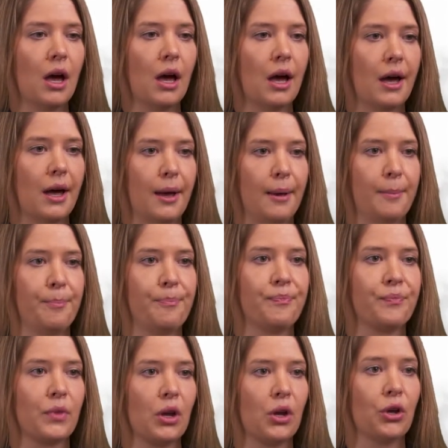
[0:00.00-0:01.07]
Um,
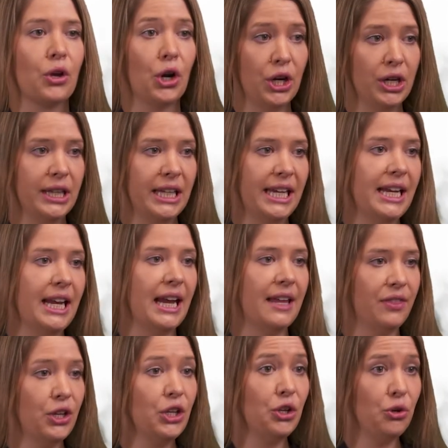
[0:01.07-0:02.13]
currently
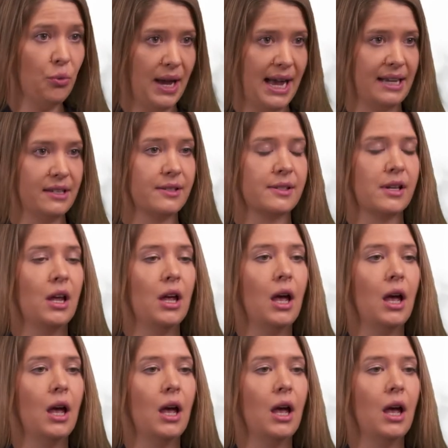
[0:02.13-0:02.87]
in the U S,